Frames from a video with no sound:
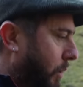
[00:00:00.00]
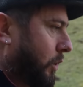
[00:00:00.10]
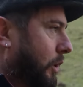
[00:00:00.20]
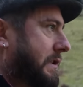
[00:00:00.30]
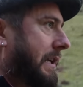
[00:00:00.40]

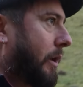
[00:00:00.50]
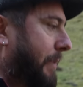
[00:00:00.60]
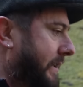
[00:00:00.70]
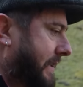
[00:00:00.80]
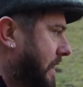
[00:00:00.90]
pool looks a little
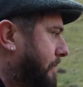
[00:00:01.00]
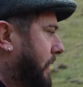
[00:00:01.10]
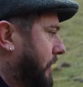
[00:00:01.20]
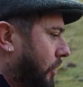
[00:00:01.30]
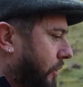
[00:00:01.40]
bit
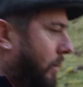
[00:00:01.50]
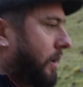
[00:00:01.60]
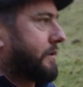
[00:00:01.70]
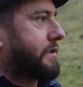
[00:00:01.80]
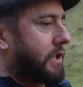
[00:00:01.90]
deeper than other
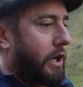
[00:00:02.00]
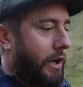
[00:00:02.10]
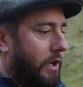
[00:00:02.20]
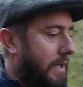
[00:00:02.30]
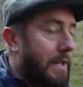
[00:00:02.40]
ones,
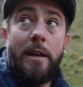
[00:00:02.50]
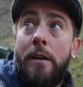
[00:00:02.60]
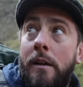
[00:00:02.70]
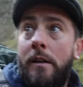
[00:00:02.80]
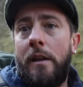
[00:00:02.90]
so
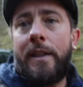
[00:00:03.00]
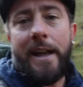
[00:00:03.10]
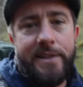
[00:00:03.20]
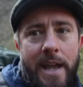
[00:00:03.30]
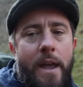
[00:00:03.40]

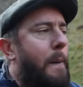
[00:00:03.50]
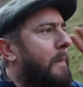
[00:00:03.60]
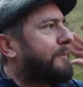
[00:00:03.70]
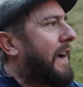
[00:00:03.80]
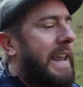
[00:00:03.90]
that's it.
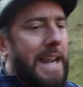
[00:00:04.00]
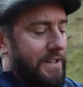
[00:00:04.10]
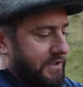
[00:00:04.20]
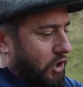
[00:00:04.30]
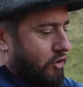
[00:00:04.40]
Final
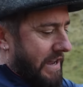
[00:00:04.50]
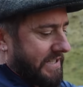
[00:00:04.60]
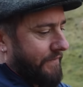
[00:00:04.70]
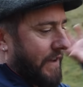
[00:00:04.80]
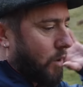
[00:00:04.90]
answer,
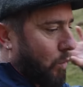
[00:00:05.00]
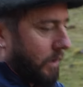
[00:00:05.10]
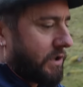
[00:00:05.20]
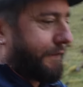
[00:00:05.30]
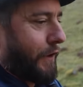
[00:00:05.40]
Chris. I've had a
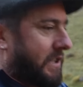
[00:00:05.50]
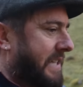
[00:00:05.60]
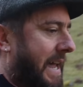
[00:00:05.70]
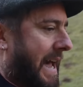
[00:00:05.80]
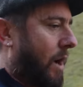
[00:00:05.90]
wonderful
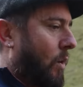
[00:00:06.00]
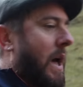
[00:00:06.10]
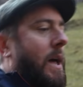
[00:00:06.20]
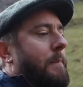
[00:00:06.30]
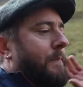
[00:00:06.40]
day out.
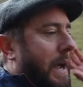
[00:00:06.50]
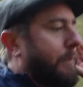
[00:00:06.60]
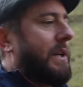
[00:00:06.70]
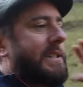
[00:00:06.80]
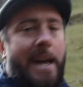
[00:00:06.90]

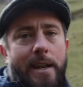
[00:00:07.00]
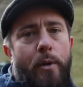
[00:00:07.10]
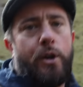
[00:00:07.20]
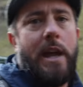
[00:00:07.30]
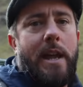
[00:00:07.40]
I'm going to take the
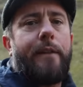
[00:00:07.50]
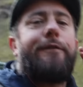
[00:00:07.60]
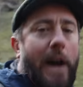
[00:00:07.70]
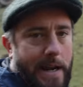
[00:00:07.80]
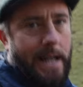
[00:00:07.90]
money.
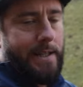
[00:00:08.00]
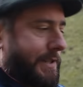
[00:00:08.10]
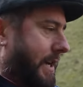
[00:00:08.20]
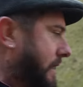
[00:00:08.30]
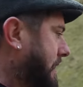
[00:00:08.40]
Final
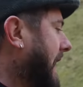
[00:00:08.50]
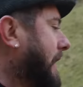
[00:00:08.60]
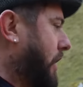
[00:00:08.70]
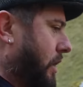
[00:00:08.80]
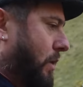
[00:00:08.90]
answer.
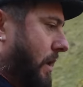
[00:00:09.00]
Thank you.